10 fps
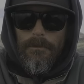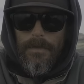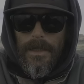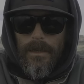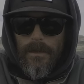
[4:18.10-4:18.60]

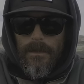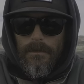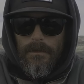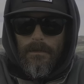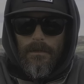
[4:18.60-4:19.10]
bit.
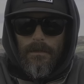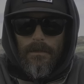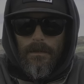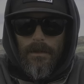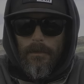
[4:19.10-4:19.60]

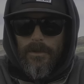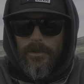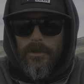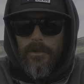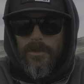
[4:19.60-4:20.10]
I
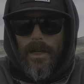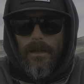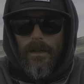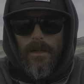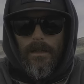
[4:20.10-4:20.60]
went too
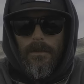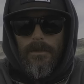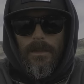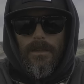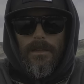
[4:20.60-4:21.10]
tight on it, it
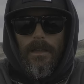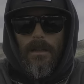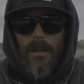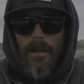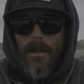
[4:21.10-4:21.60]
wasn't gonna
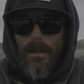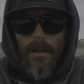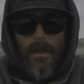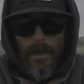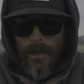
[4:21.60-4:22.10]
sit.
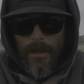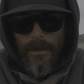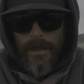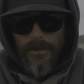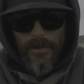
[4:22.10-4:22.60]

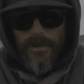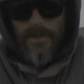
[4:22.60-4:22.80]
Then it's just